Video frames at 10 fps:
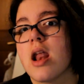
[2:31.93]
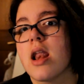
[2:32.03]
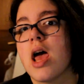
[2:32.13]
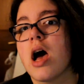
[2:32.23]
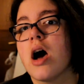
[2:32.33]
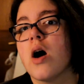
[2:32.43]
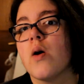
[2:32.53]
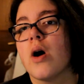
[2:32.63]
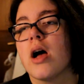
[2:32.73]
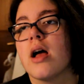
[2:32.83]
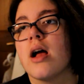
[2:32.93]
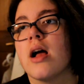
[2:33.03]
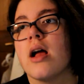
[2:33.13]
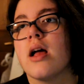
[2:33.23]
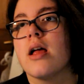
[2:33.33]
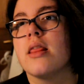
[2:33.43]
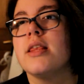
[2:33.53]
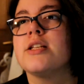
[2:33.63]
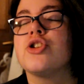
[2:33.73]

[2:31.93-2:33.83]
Now, this